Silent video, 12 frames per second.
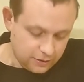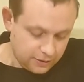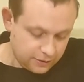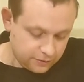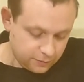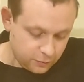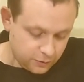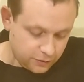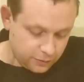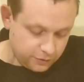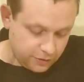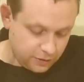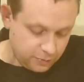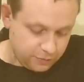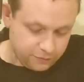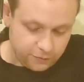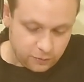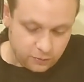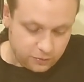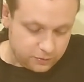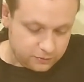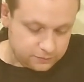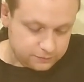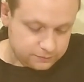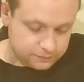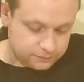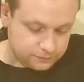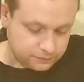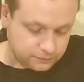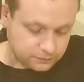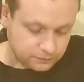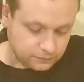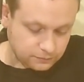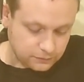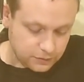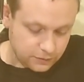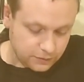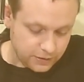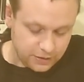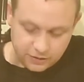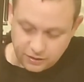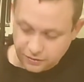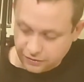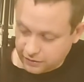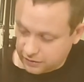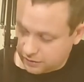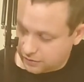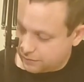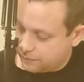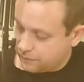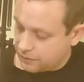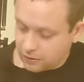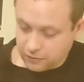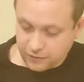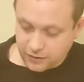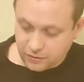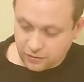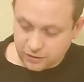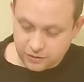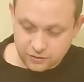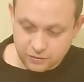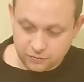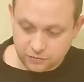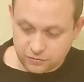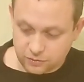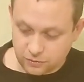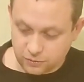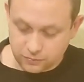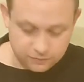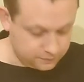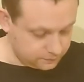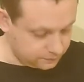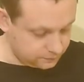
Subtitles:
That isn't what I was hoping for. So again, nothing over here I can use at all.